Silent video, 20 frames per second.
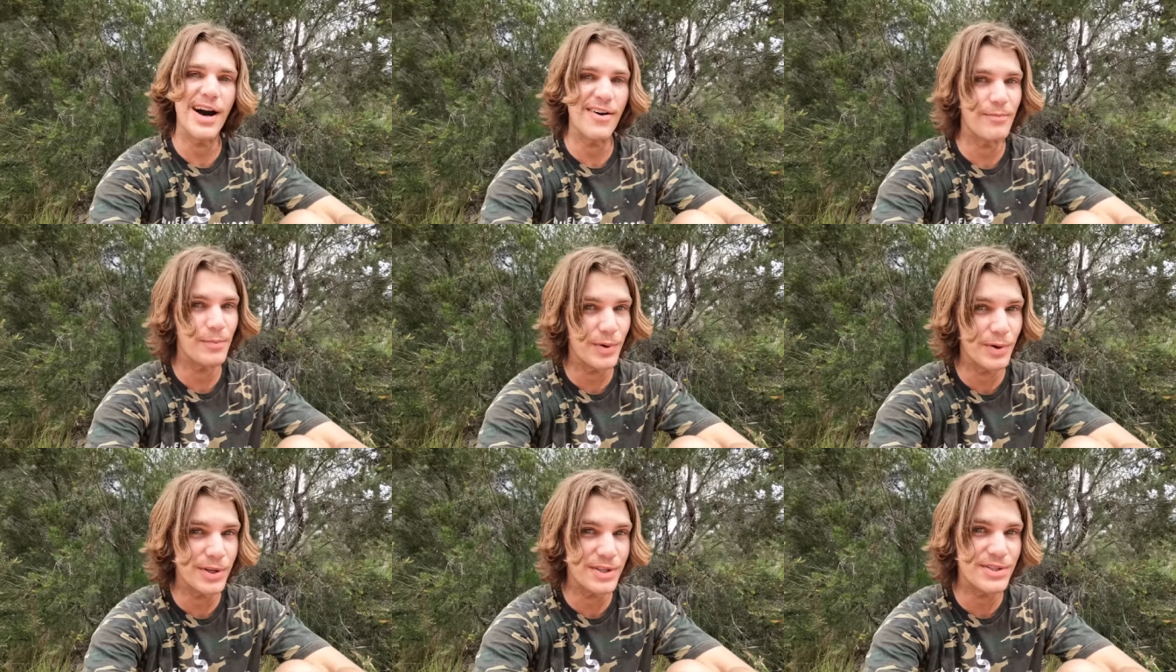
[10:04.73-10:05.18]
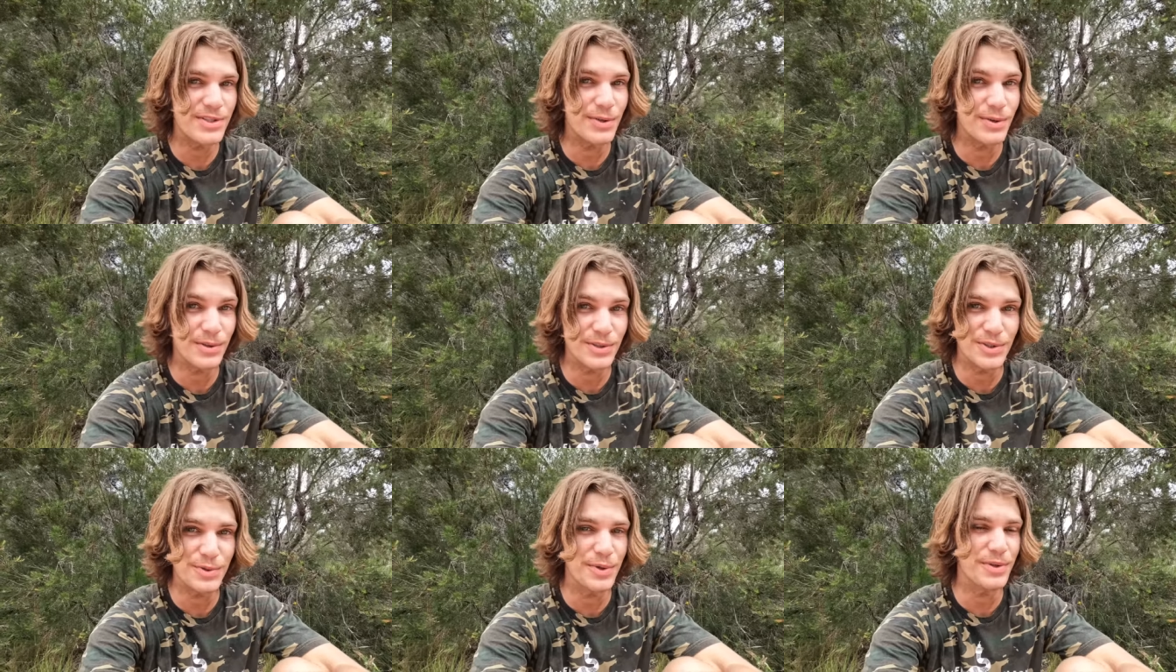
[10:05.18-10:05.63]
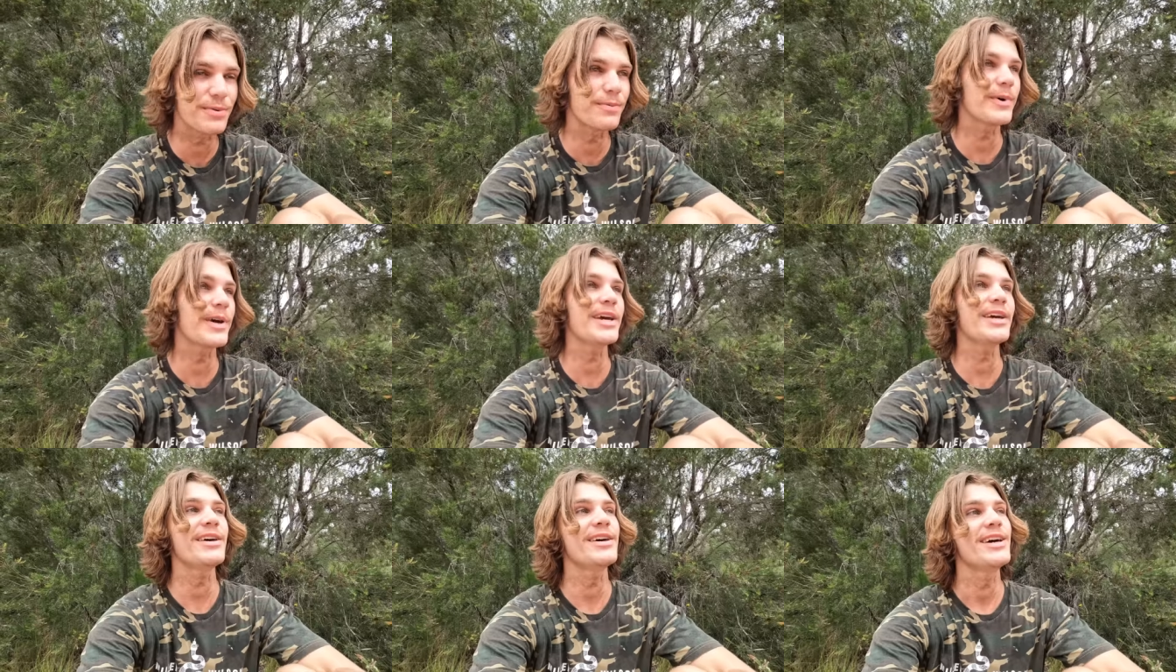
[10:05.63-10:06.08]
I brought a torch with
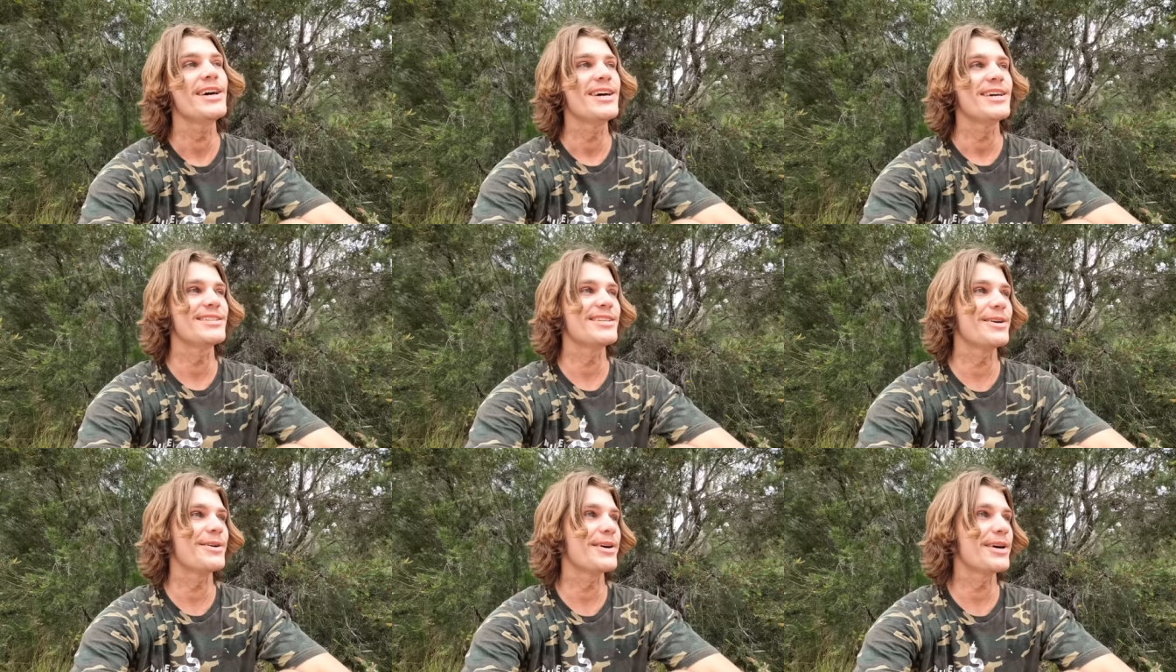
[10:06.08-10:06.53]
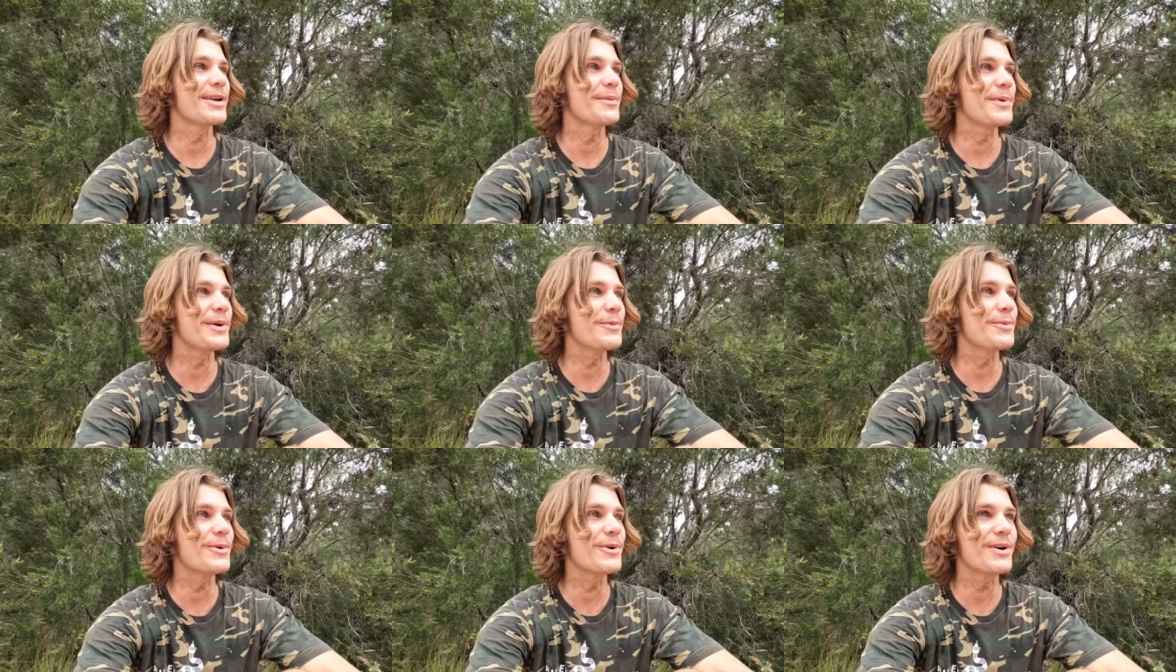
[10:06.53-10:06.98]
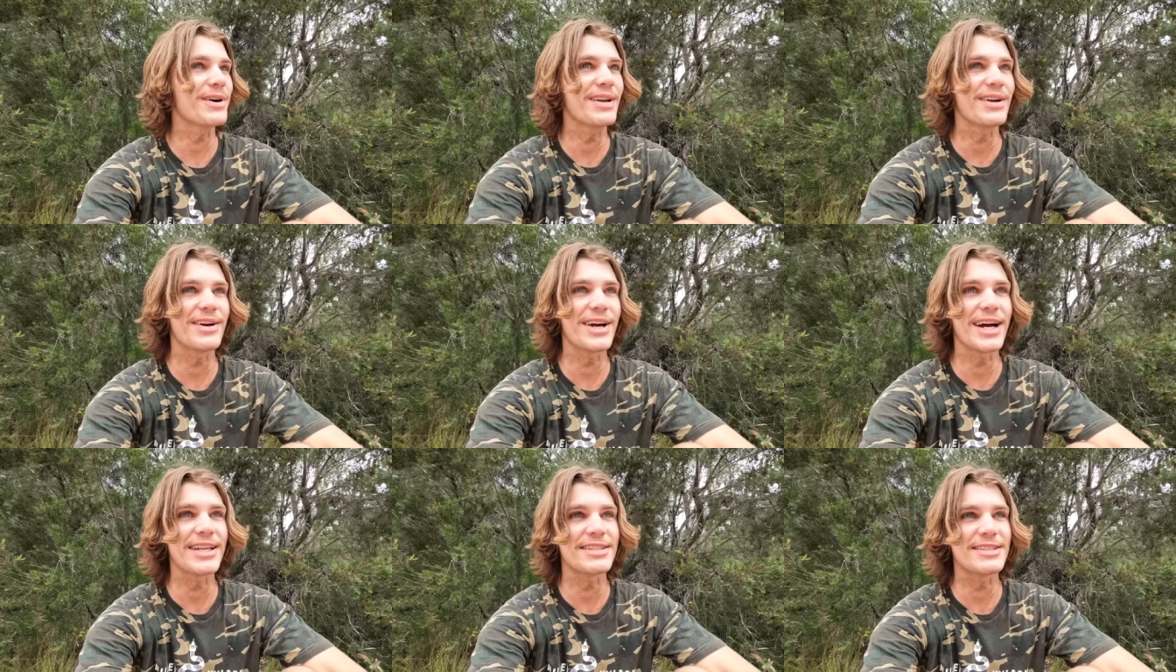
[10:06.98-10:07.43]
me, so we're gonna be walking
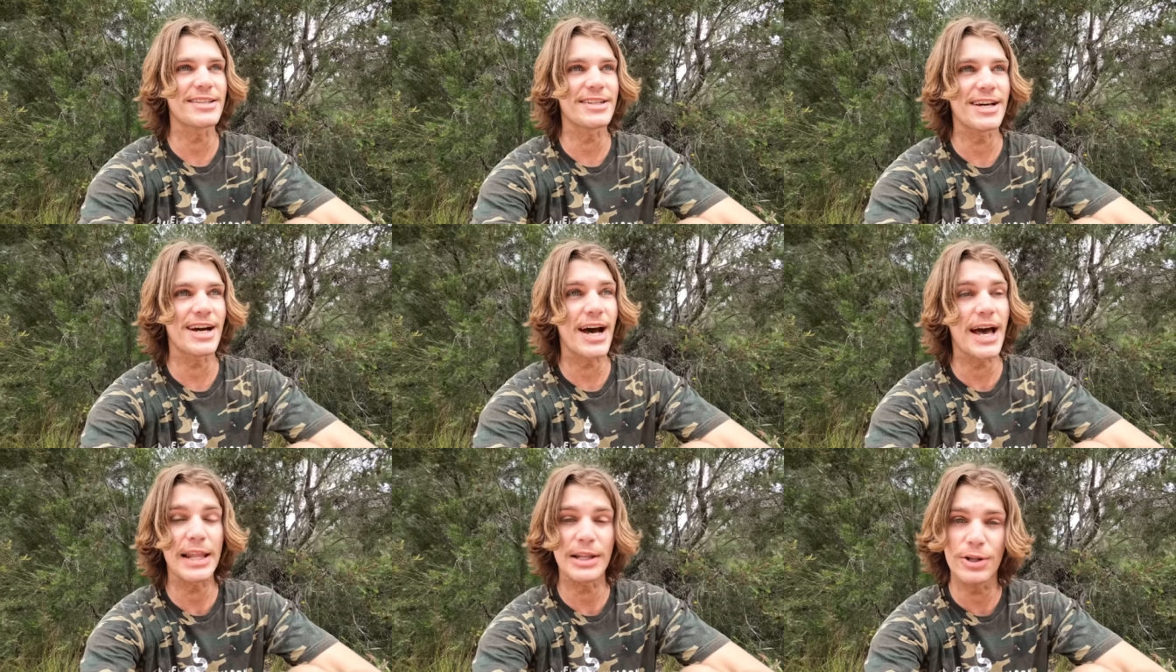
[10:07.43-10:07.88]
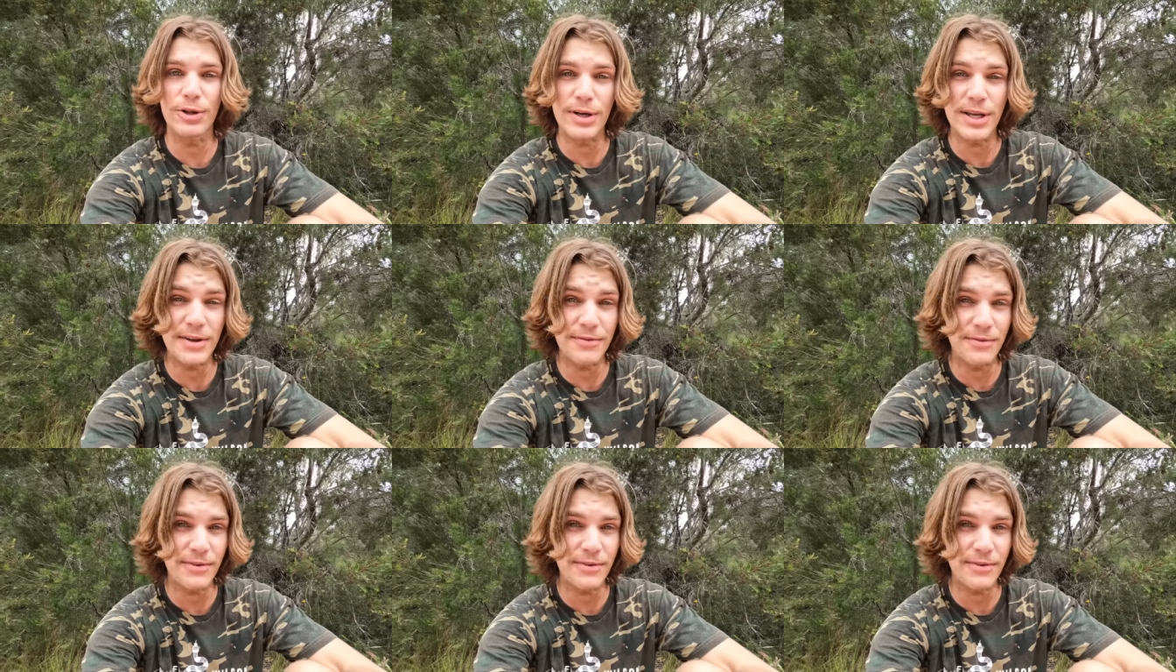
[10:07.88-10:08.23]
around tonight looking